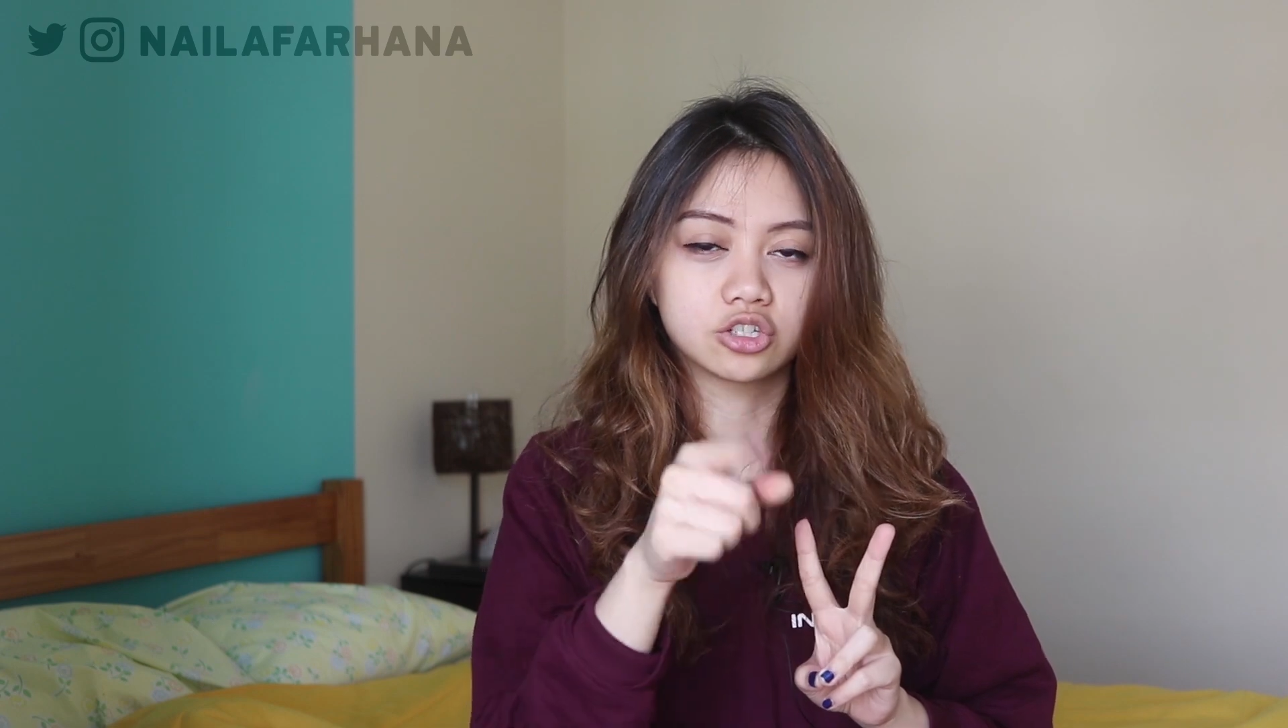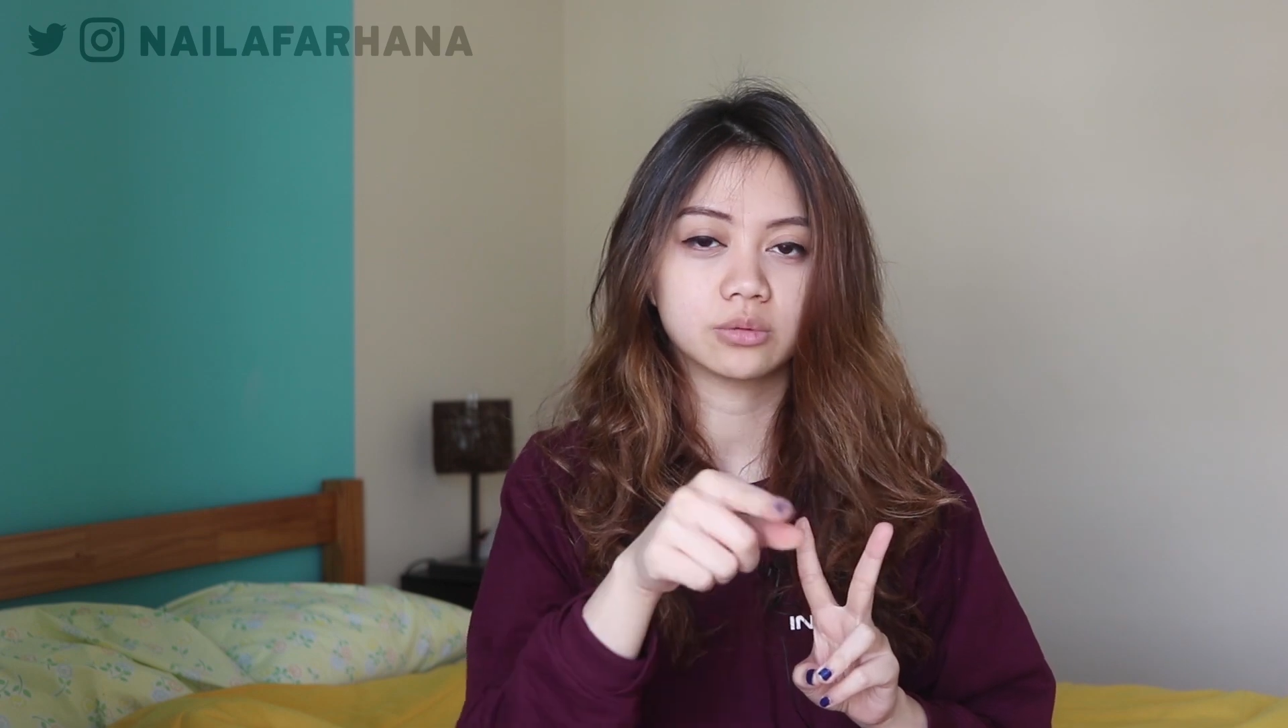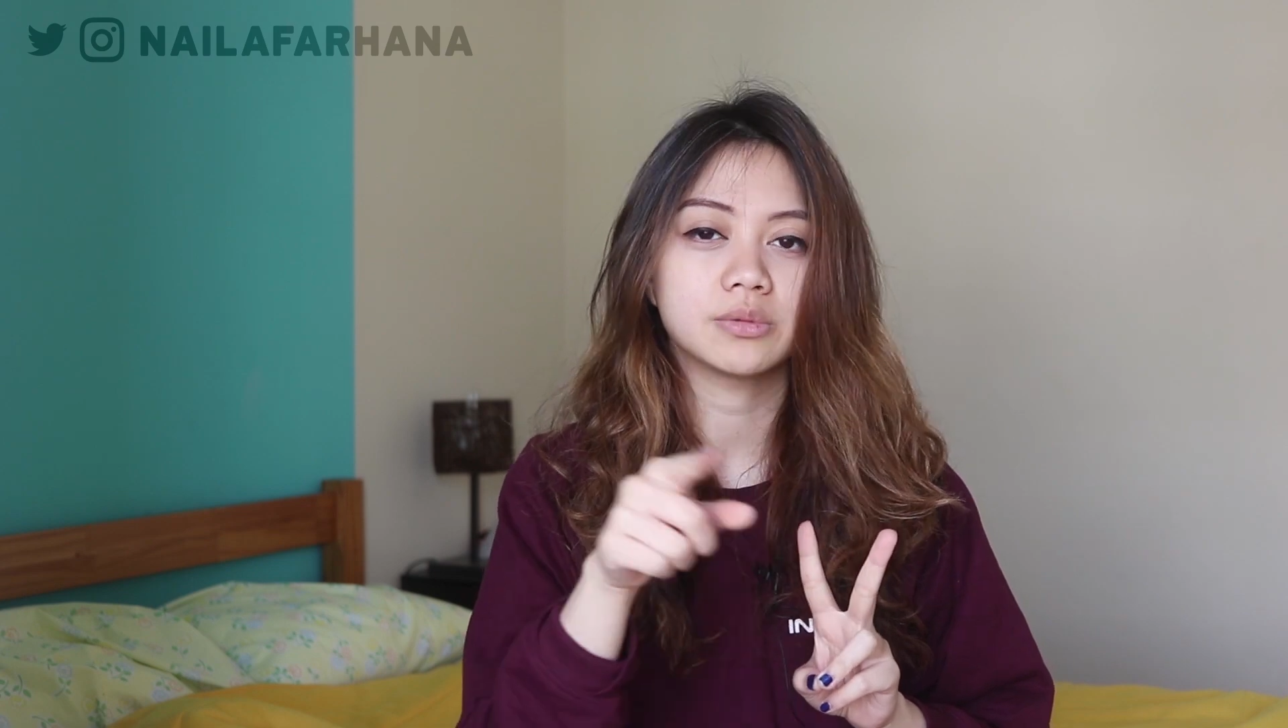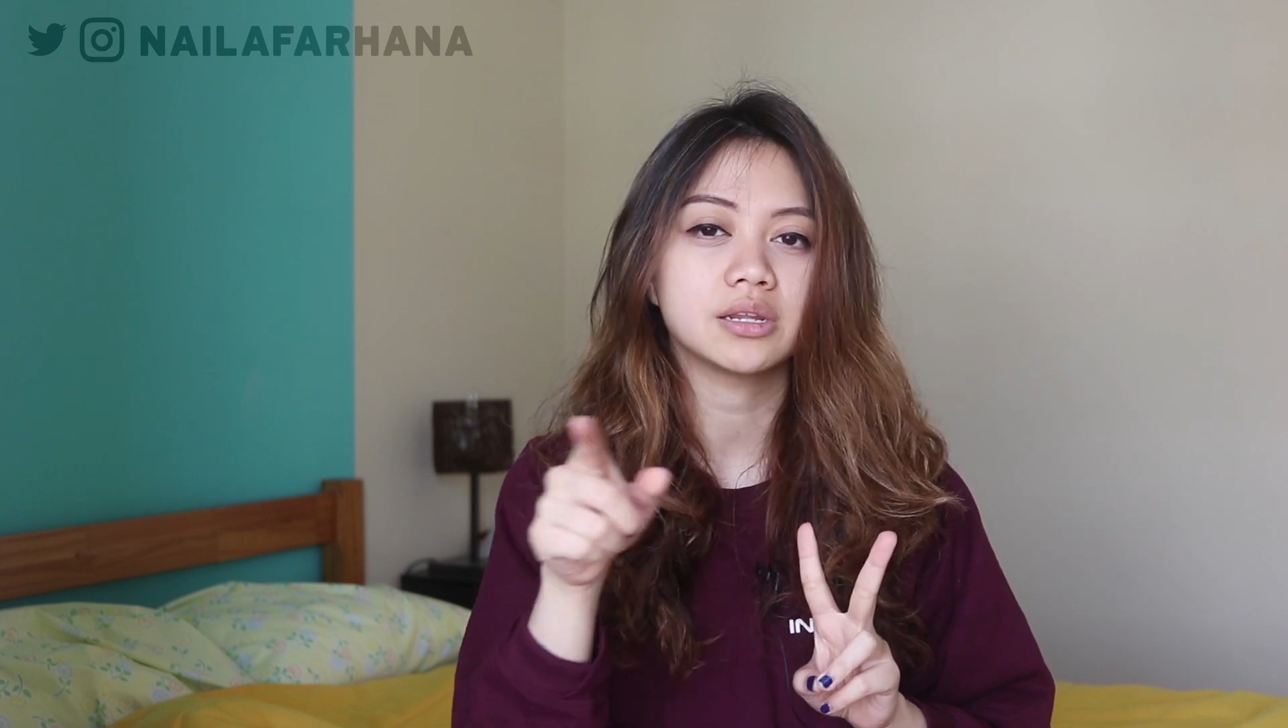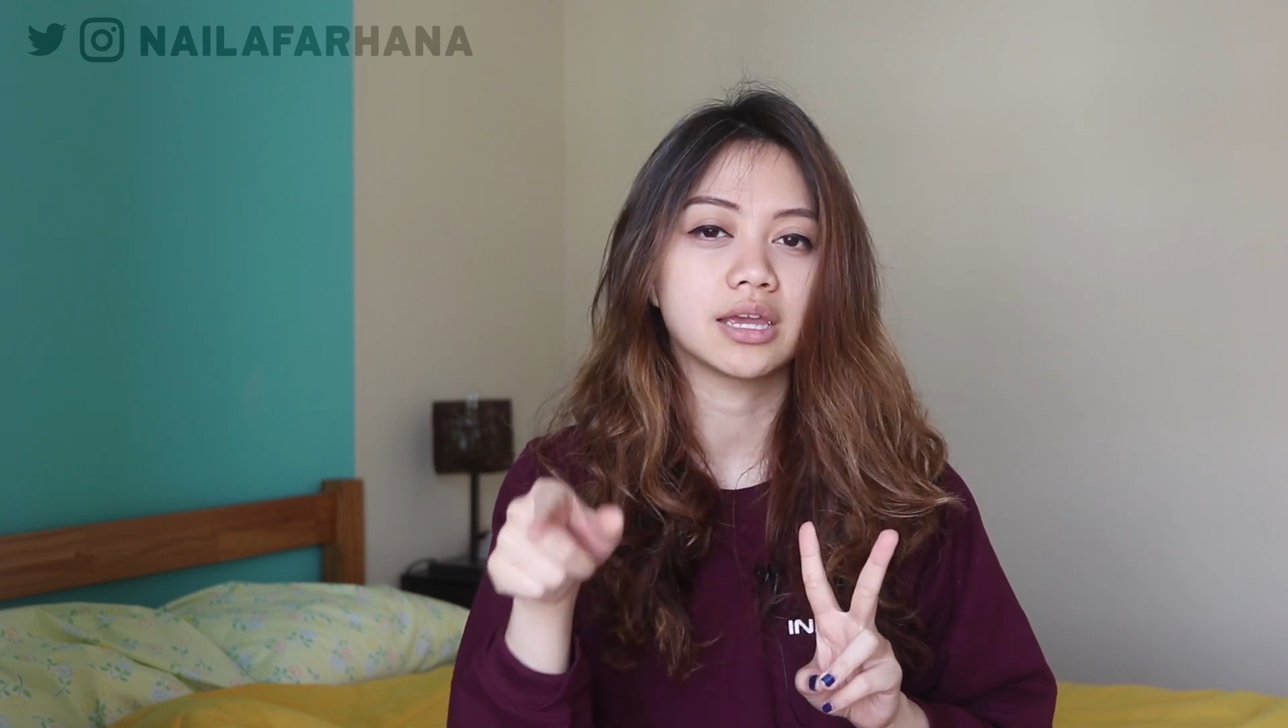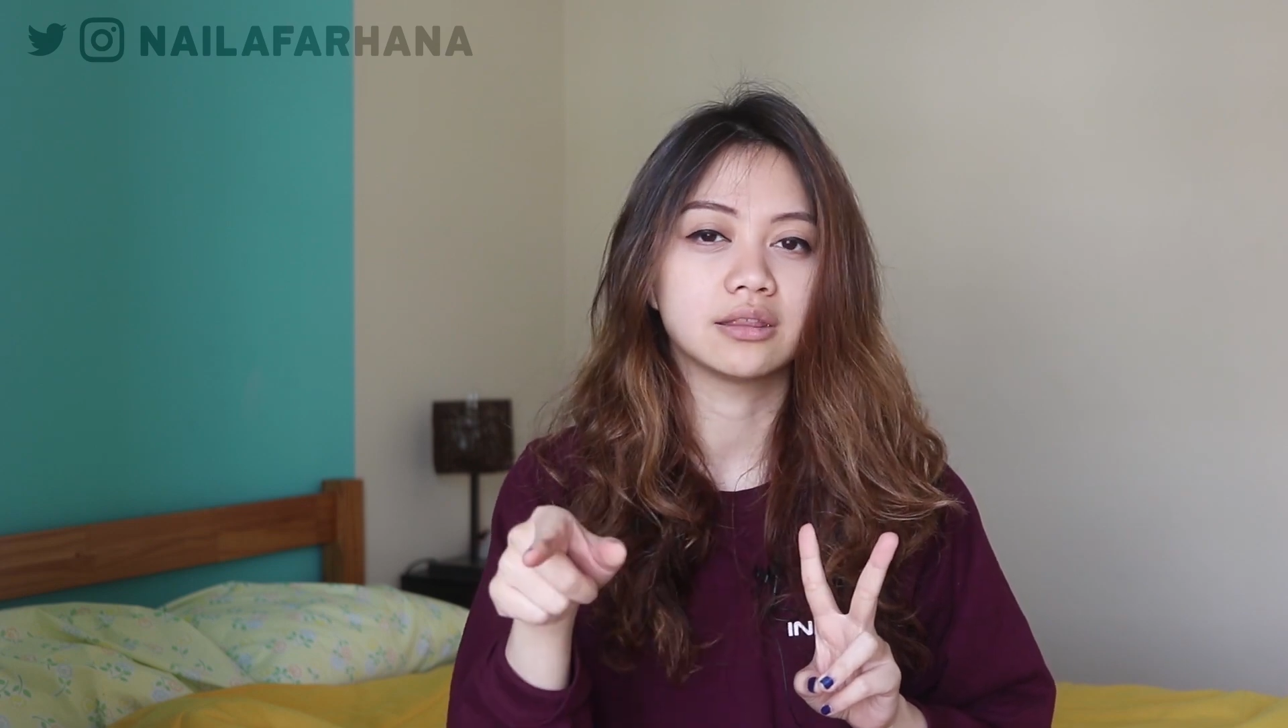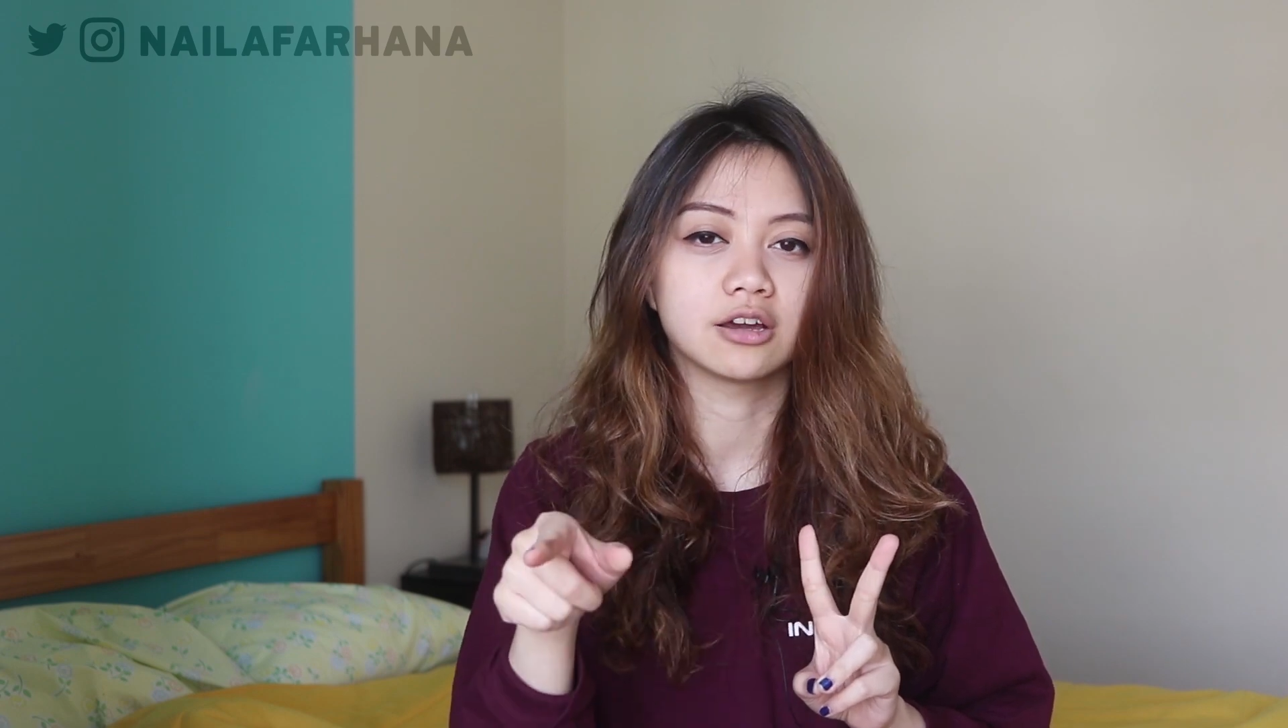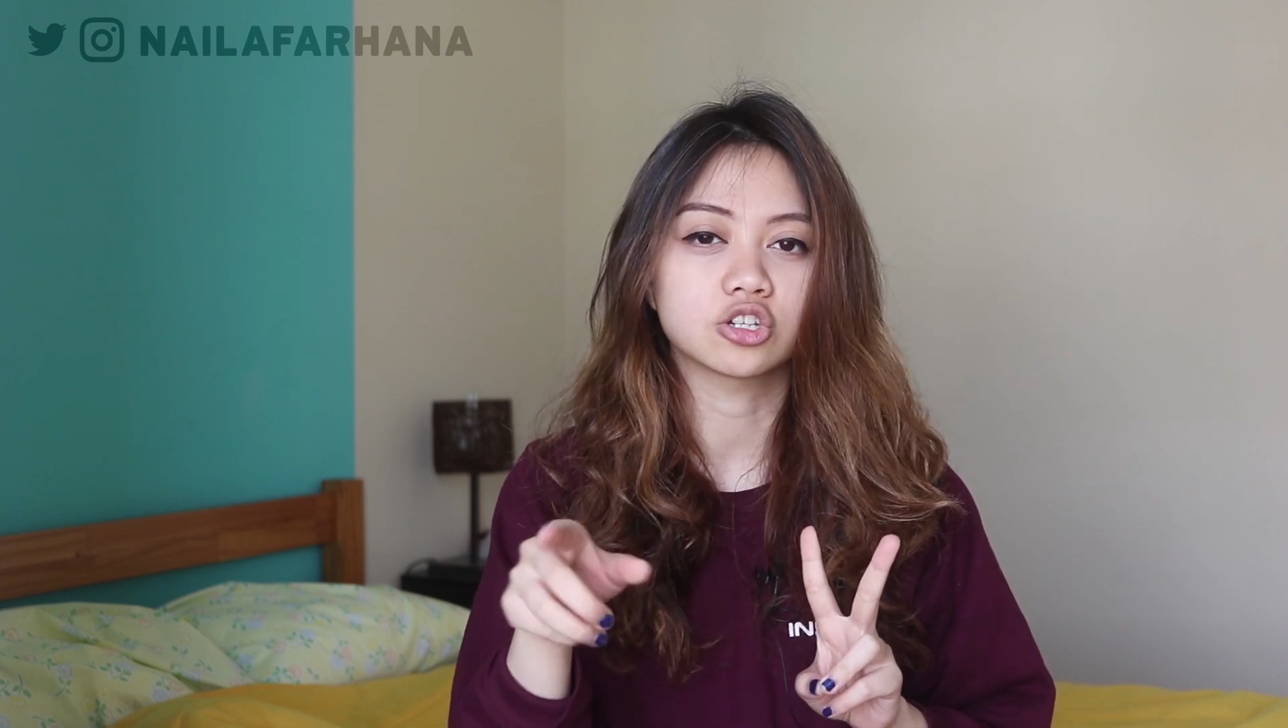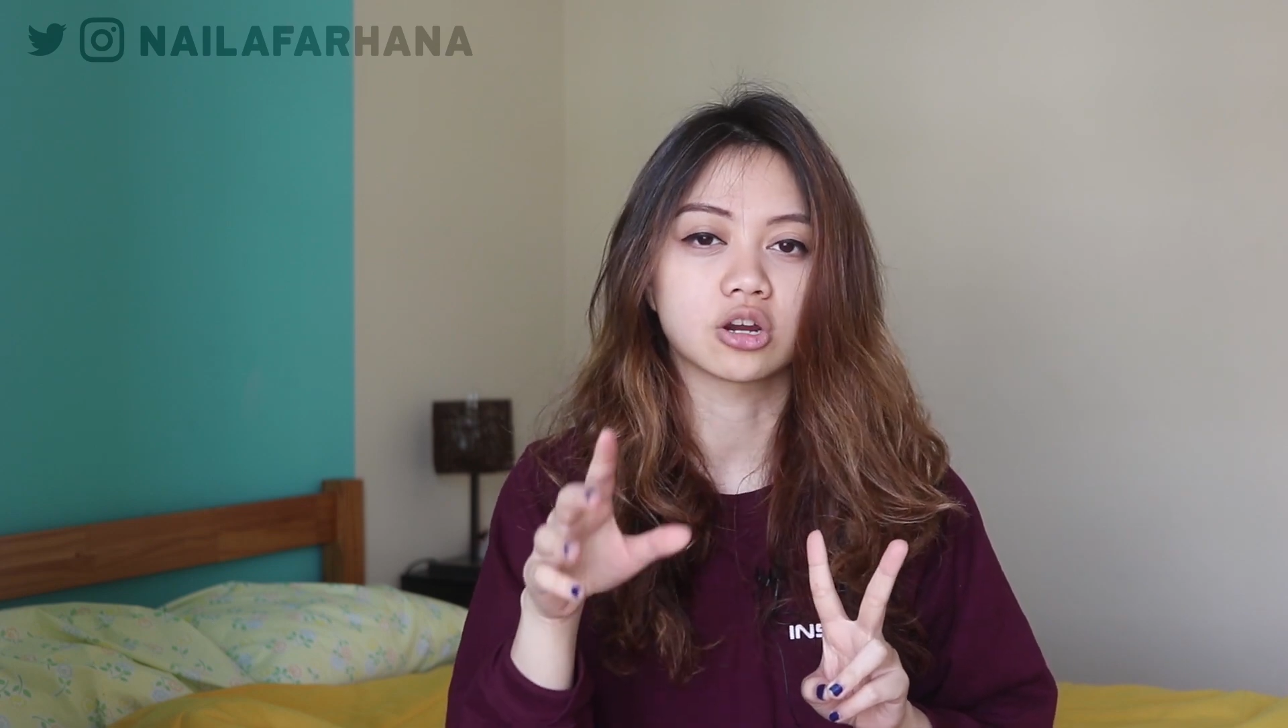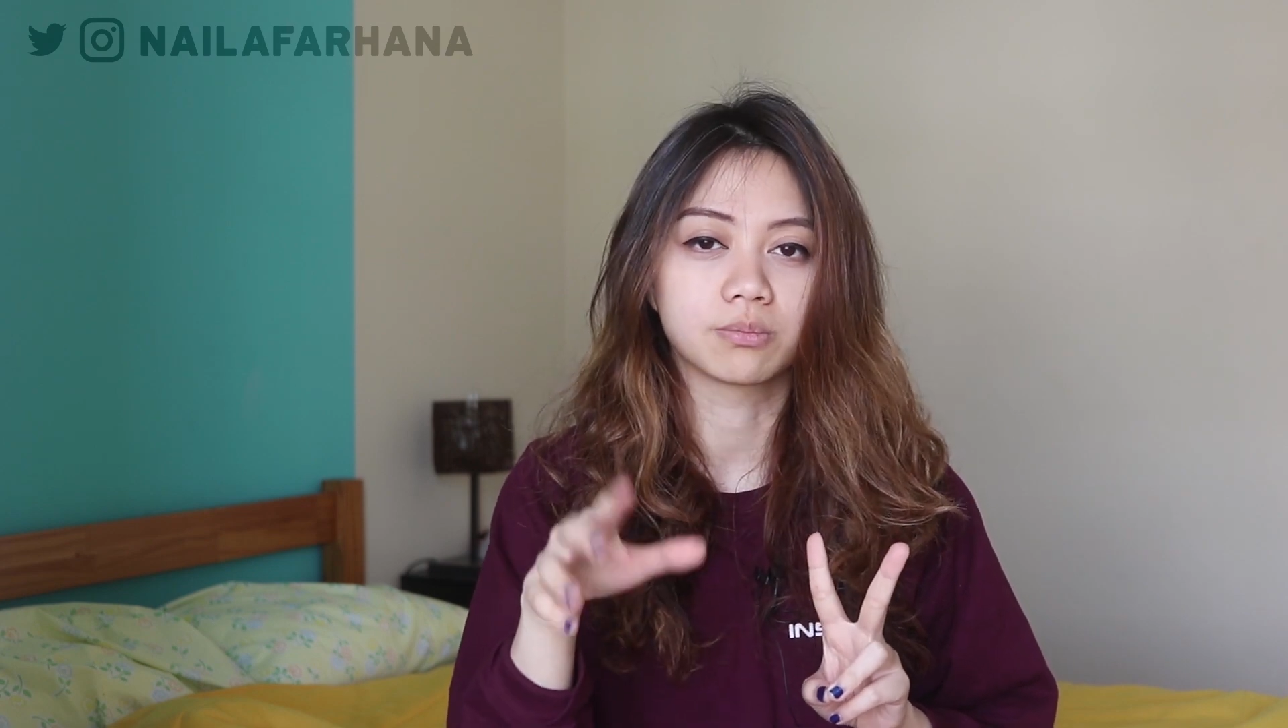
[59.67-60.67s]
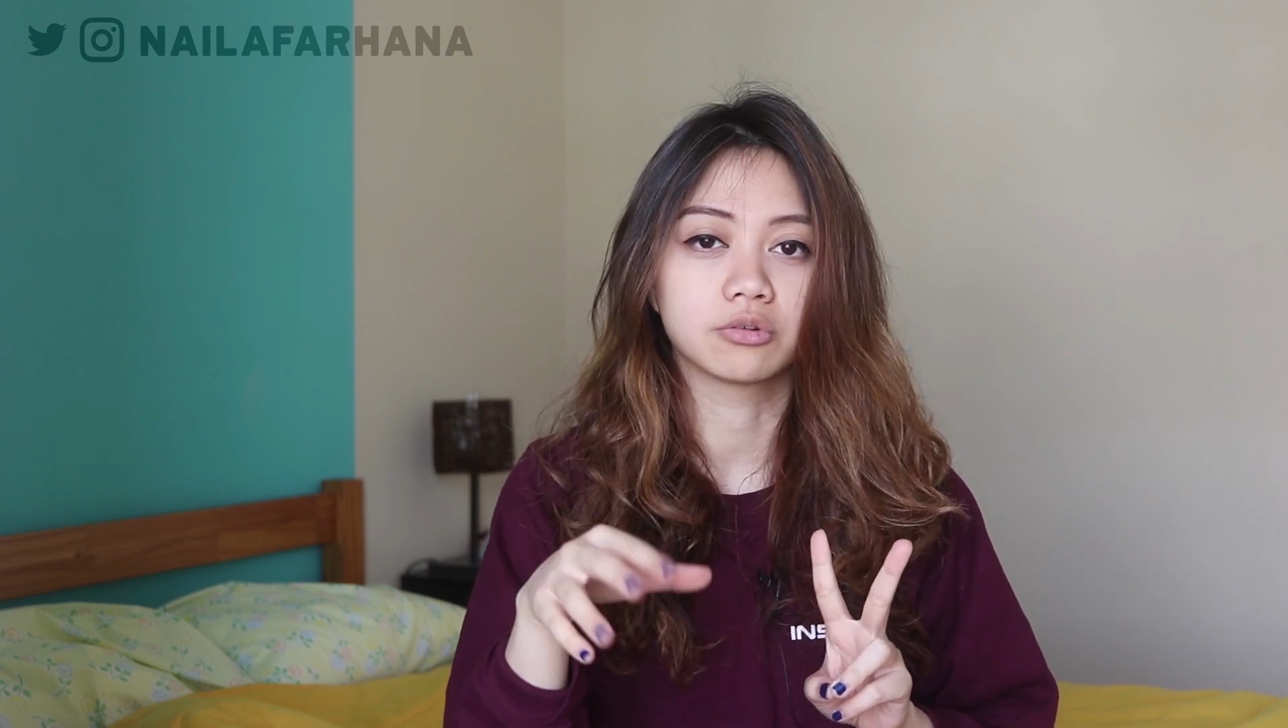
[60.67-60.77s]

German and Dutch are